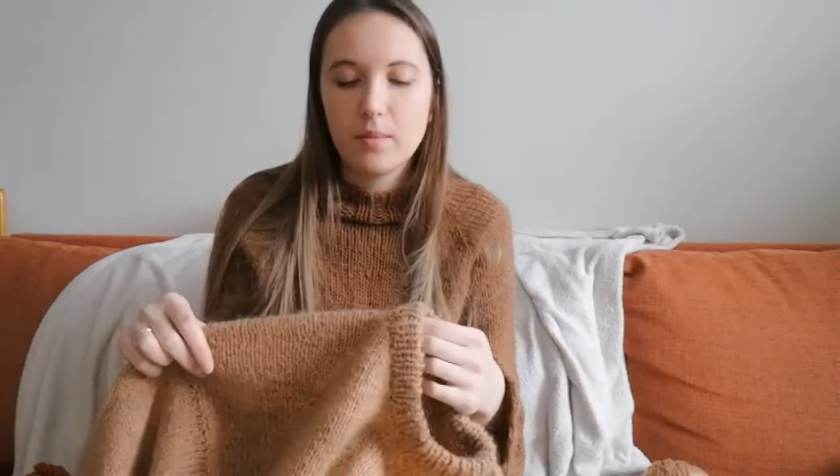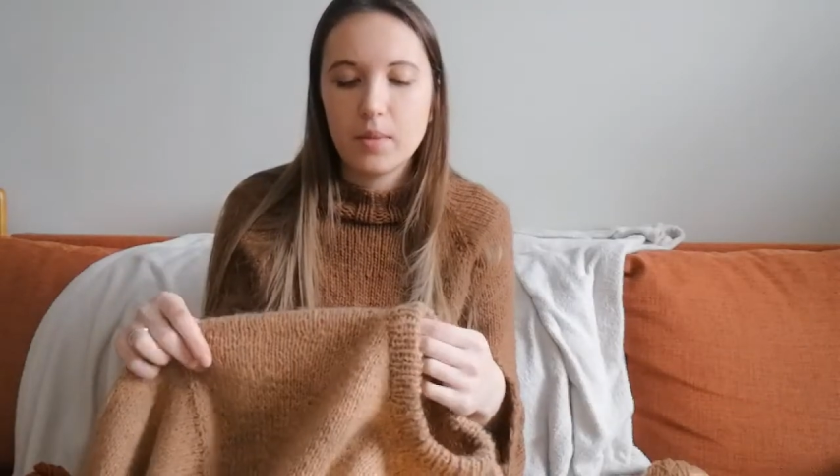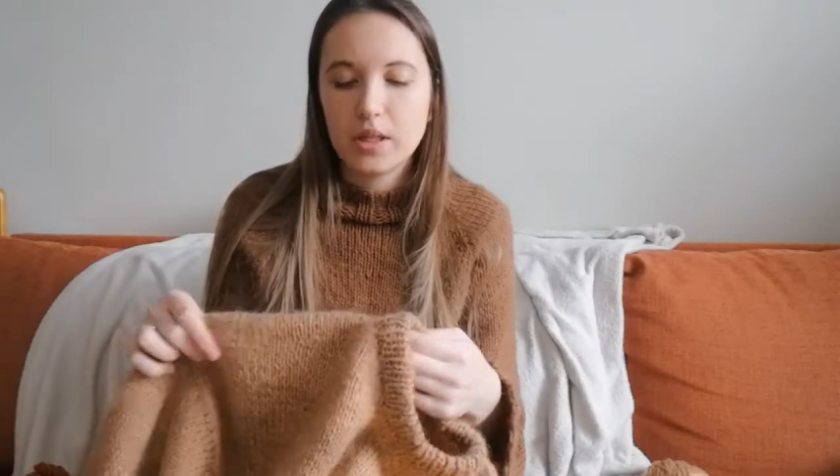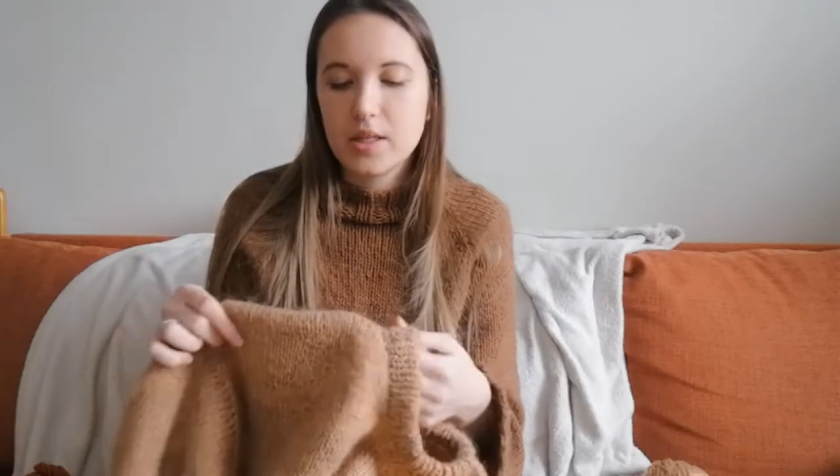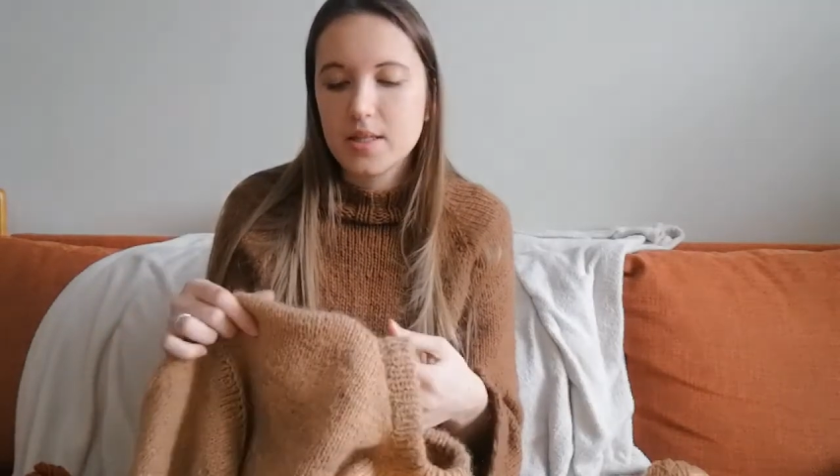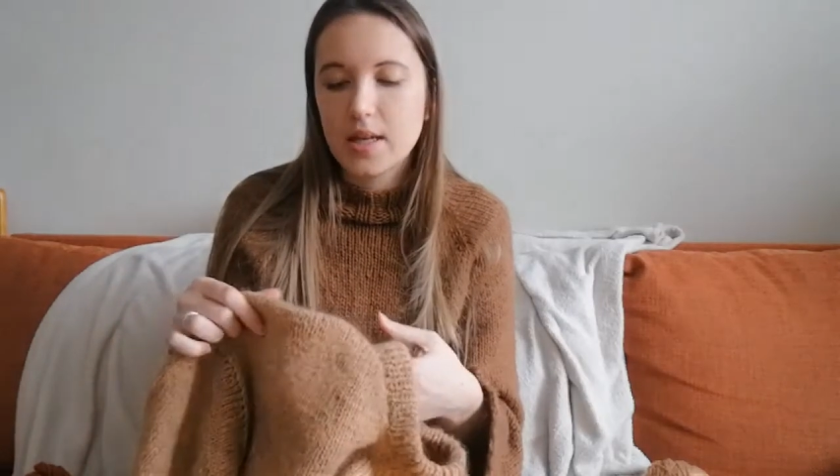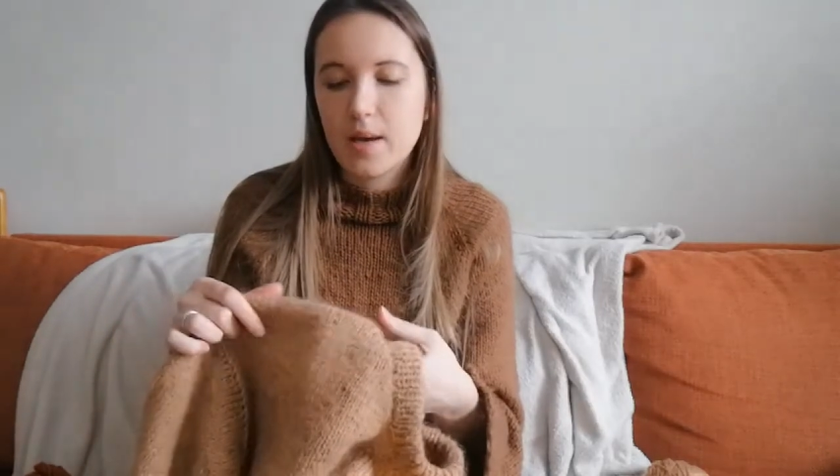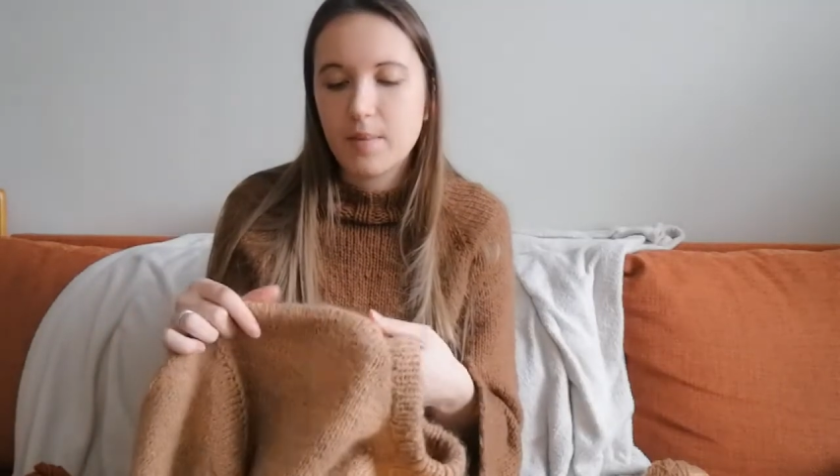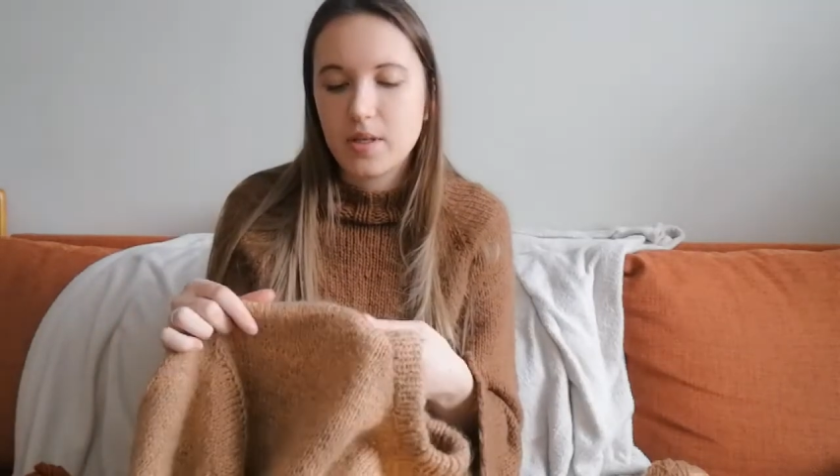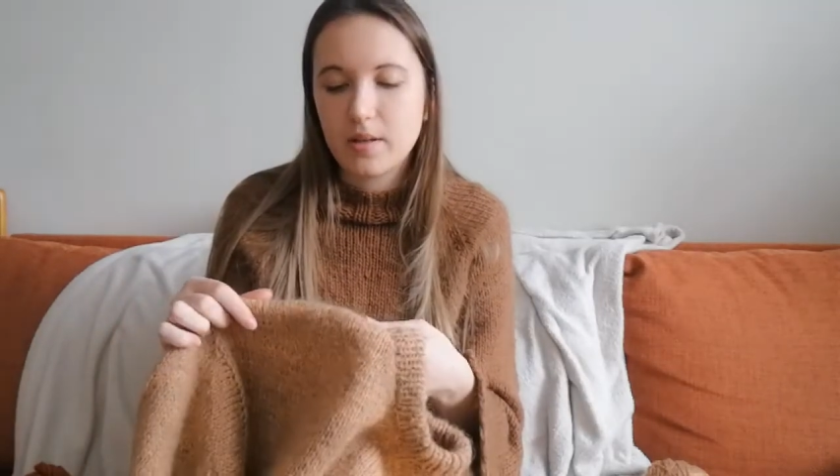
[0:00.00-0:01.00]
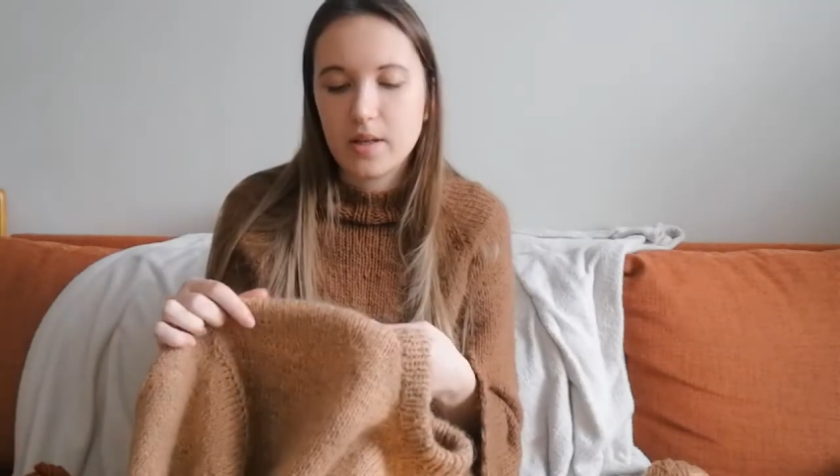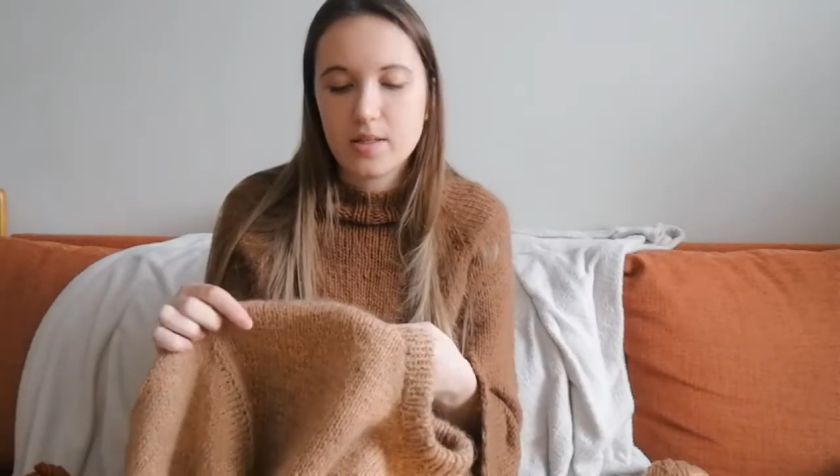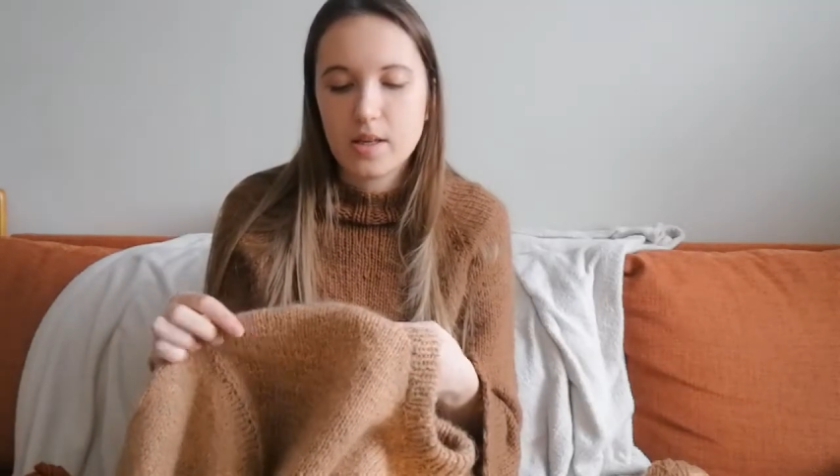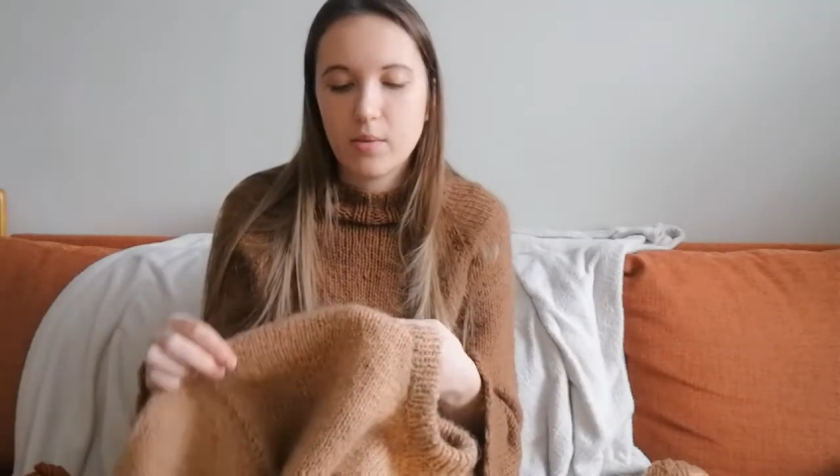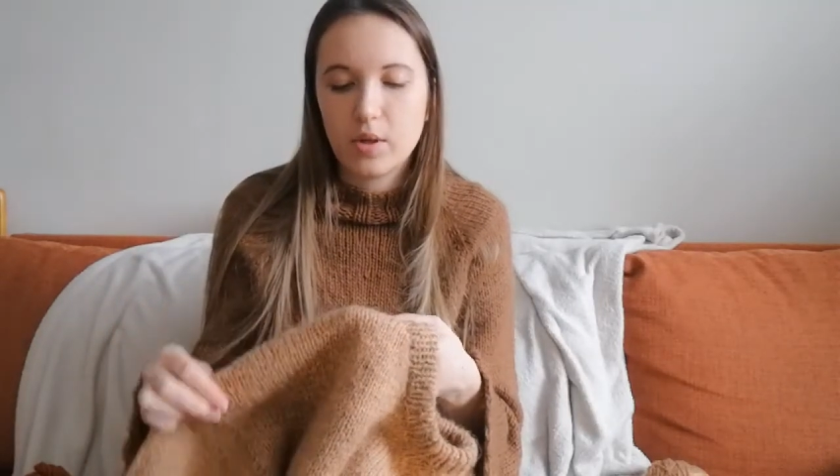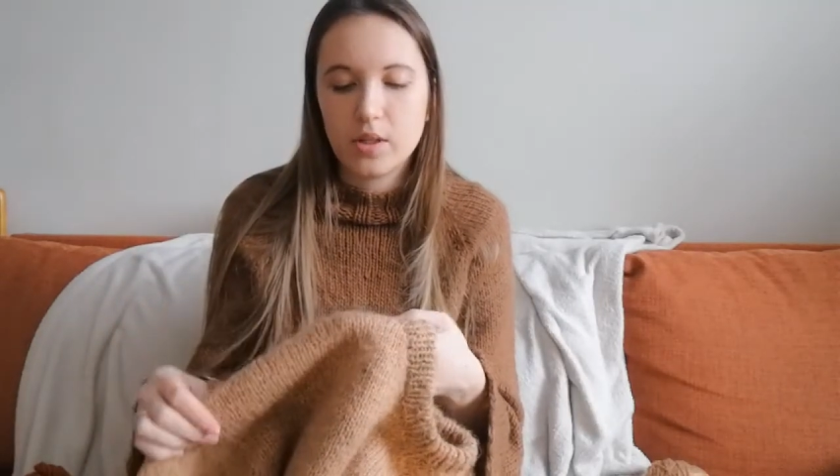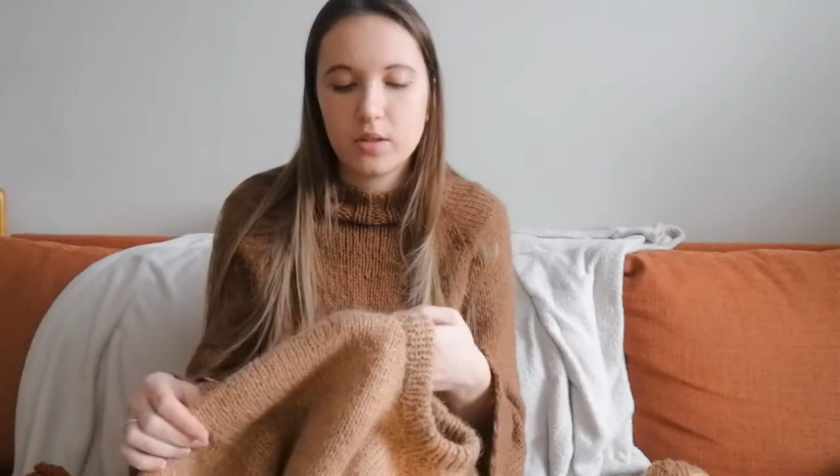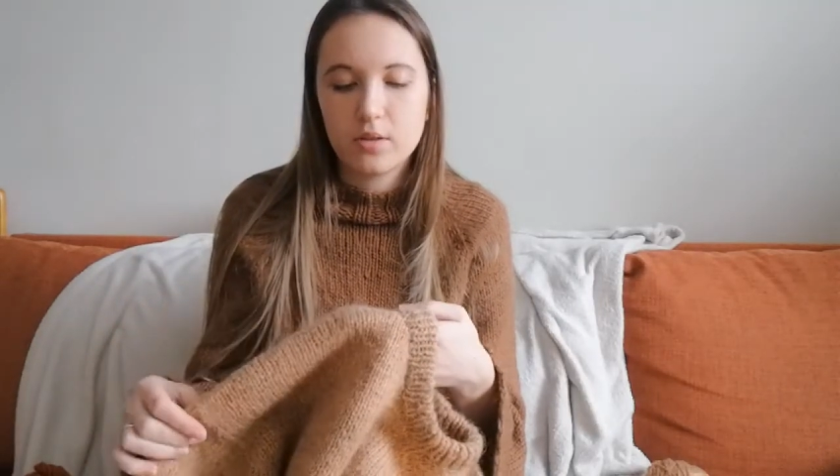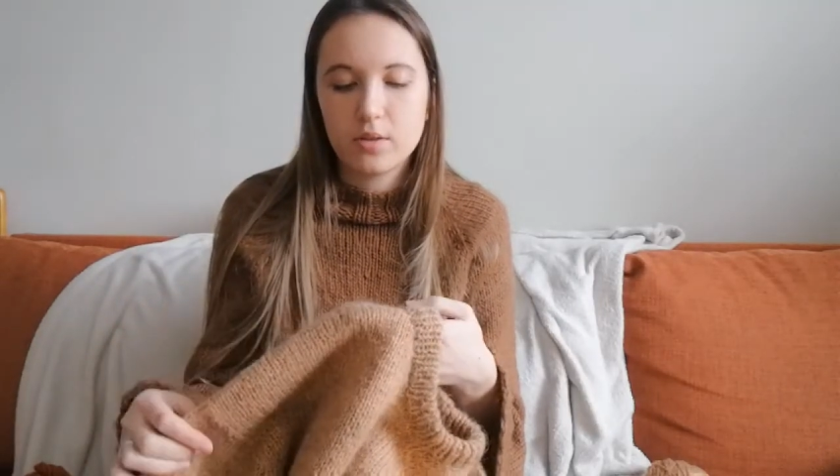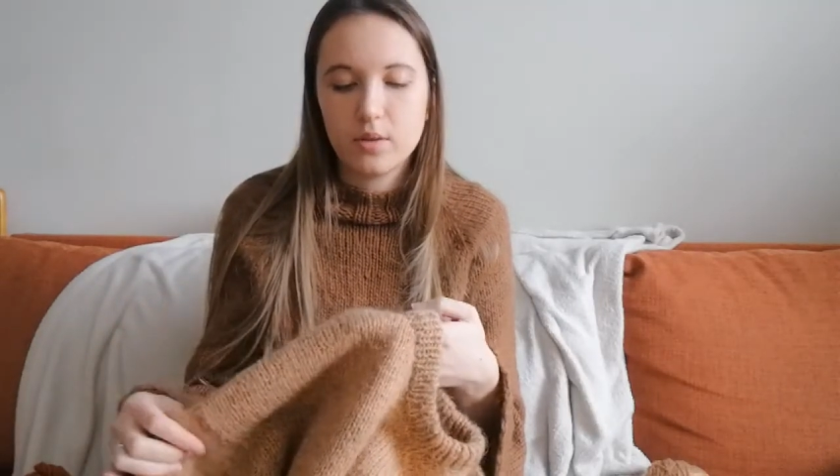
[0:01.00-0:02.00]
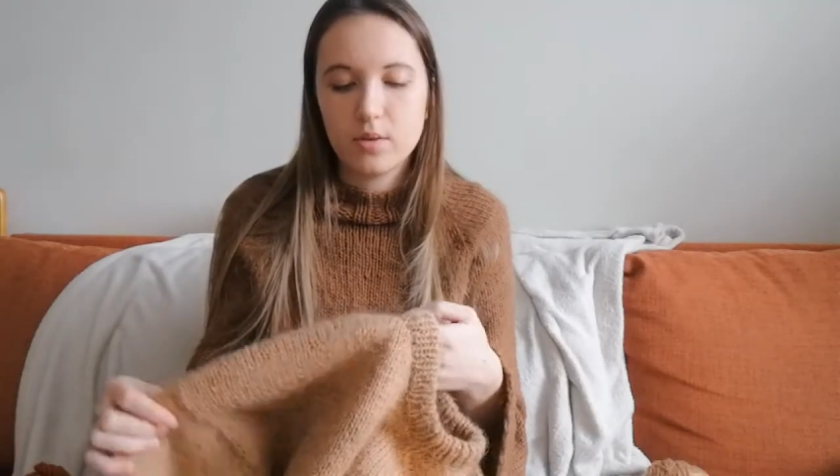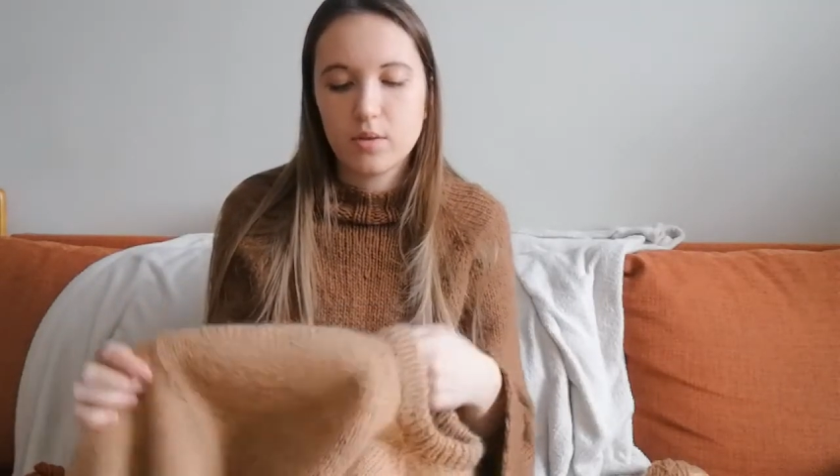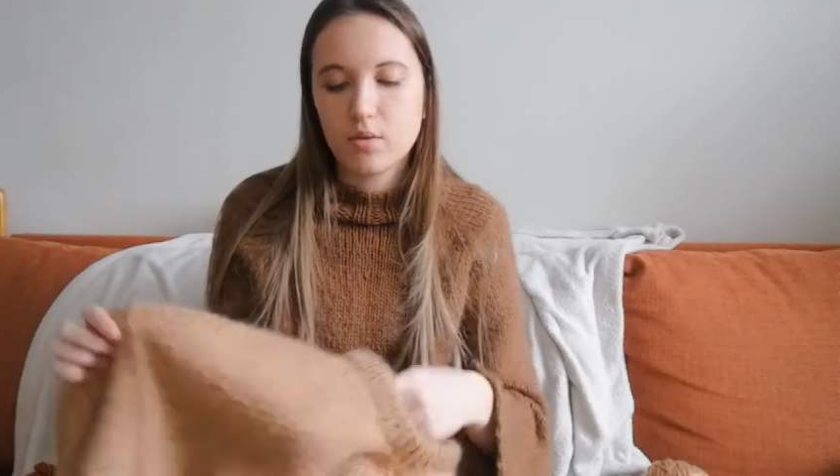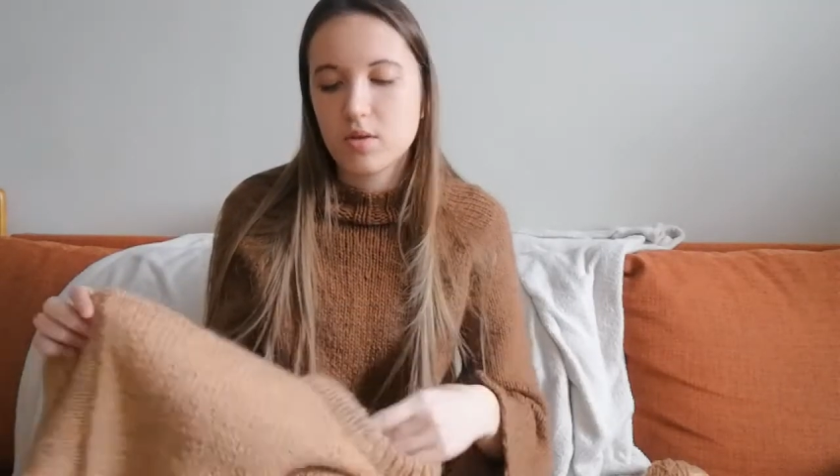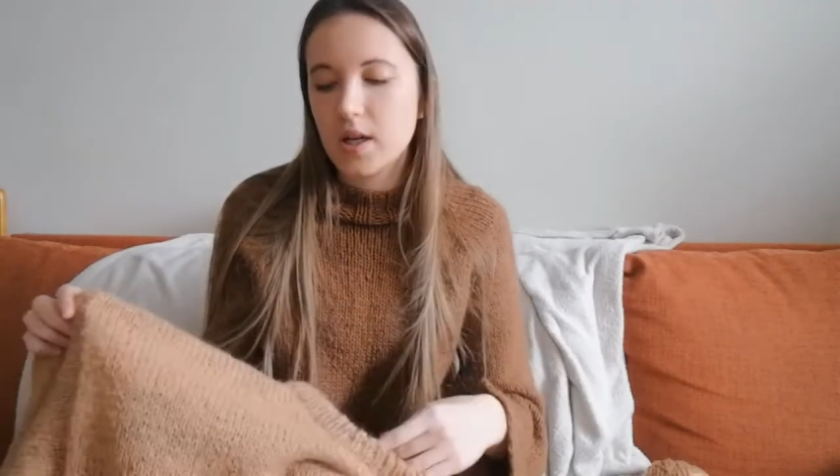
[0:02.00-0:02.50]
but this time, as I wanted to use